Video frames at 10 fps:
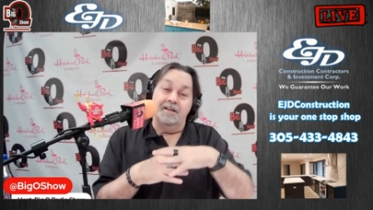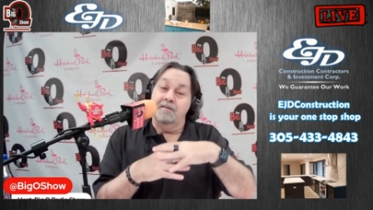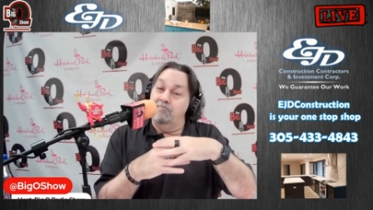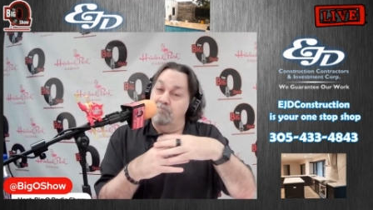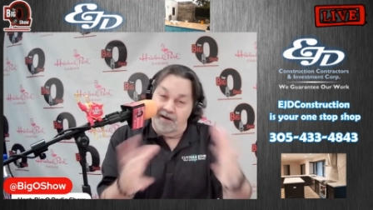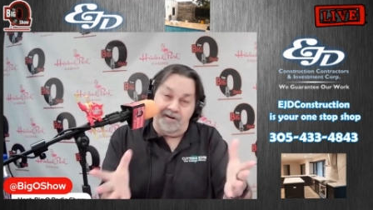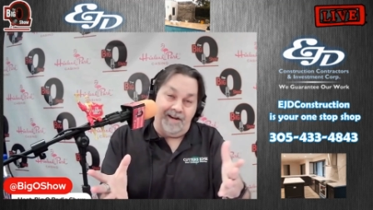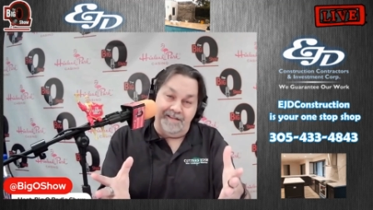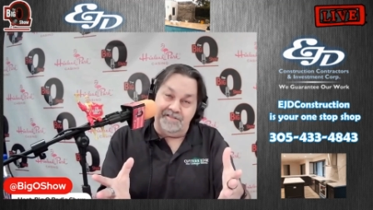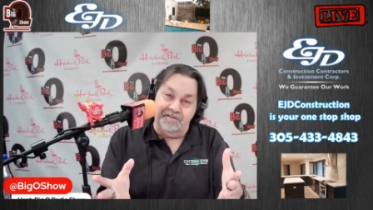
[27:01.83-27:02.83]

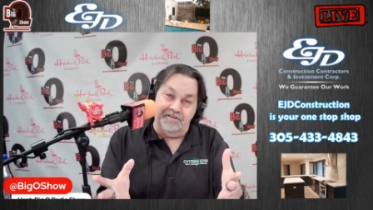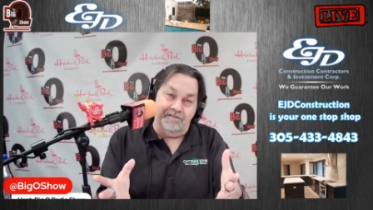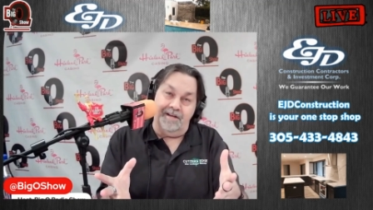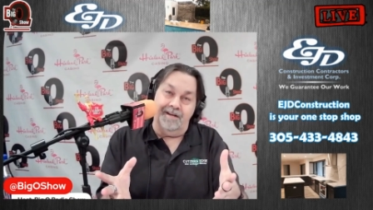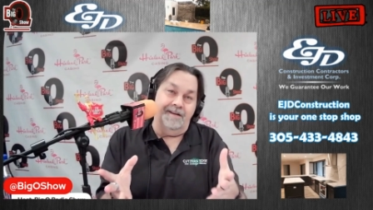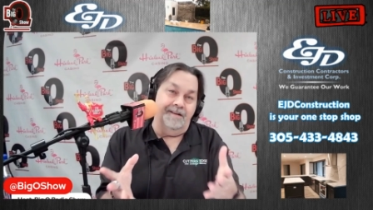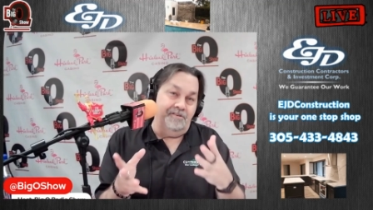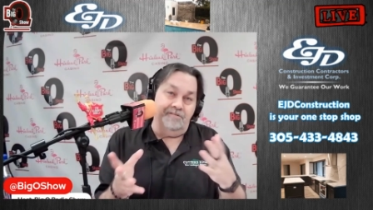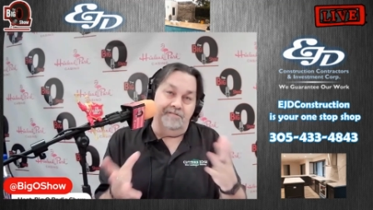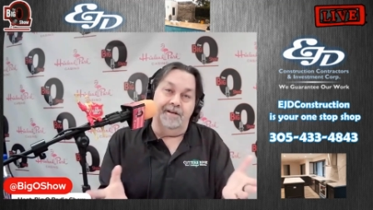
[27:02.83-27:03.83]
modernize your uh,
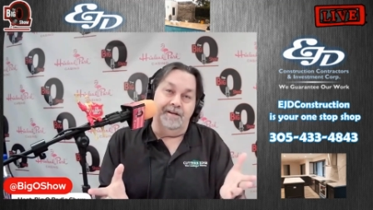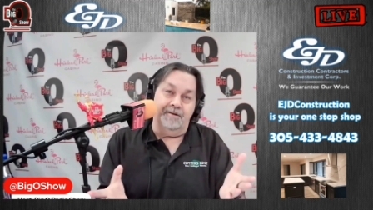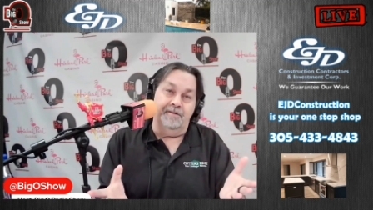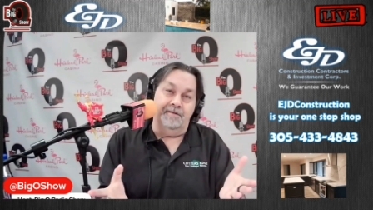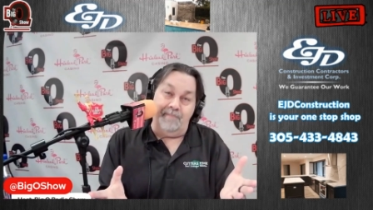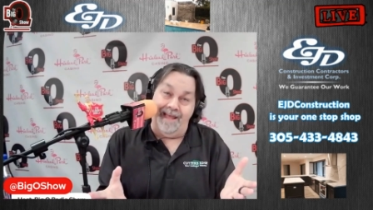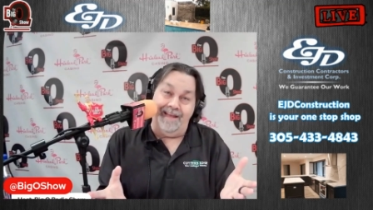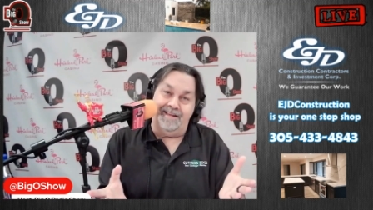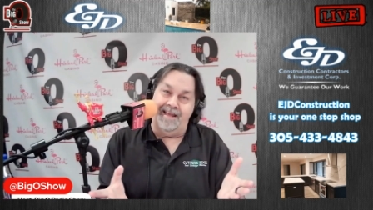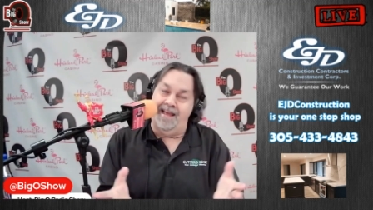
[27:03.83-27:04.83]
your uh,
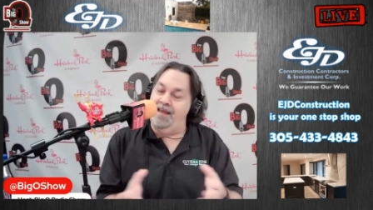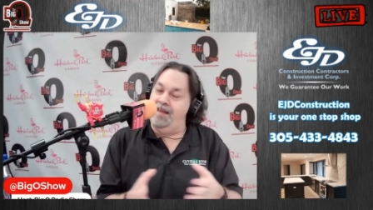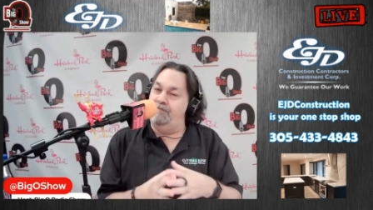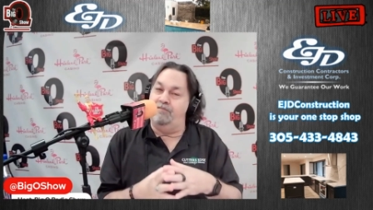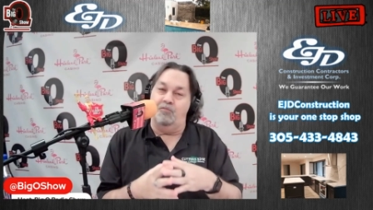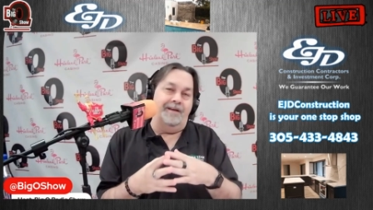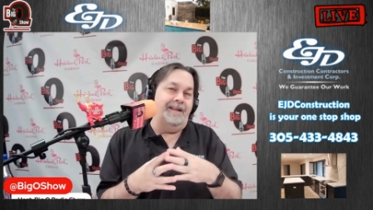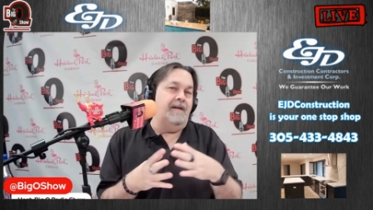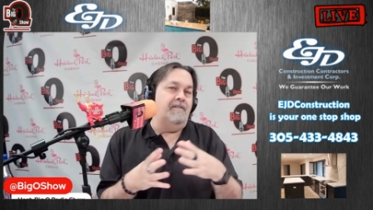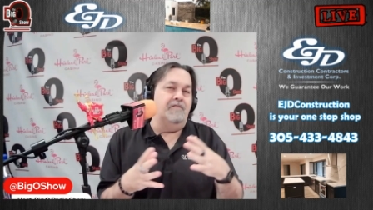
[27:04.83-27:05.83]
man cave,
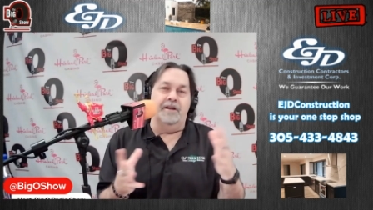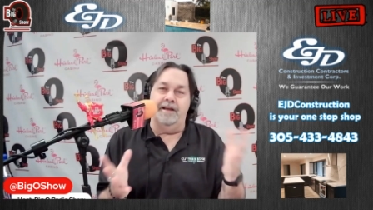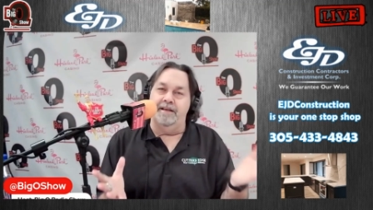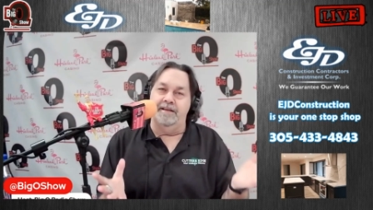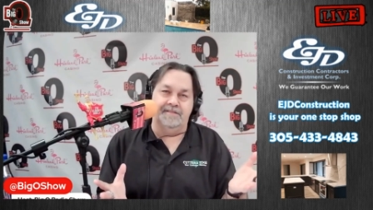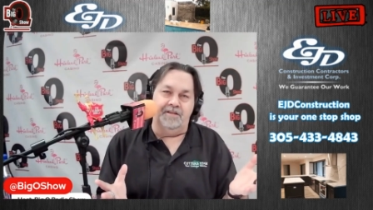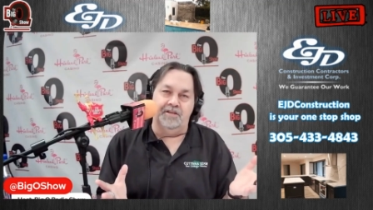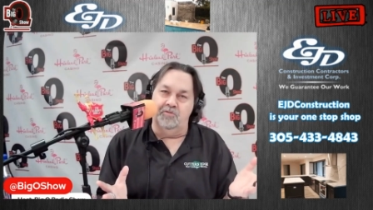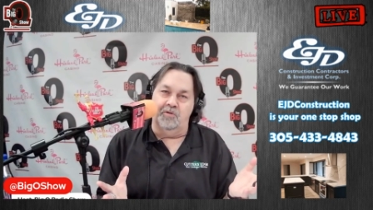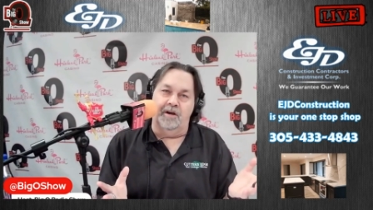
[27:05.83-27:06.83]
whatever it is that
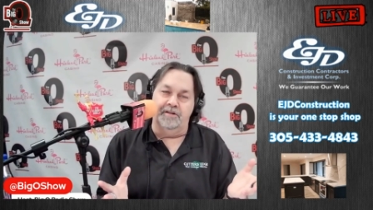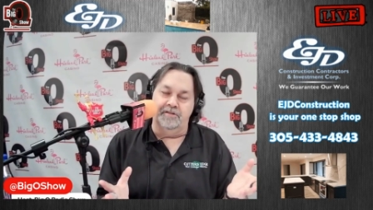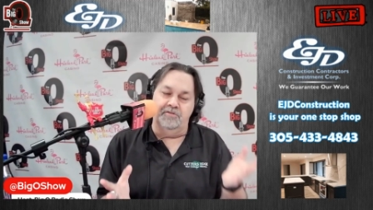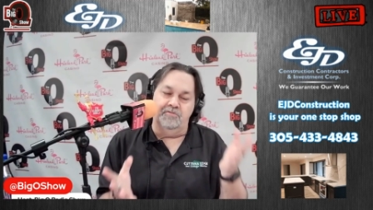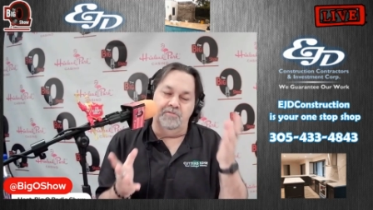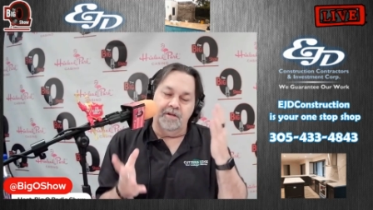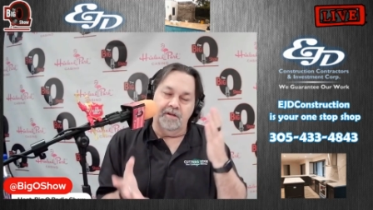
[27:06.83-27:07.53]
you want to do.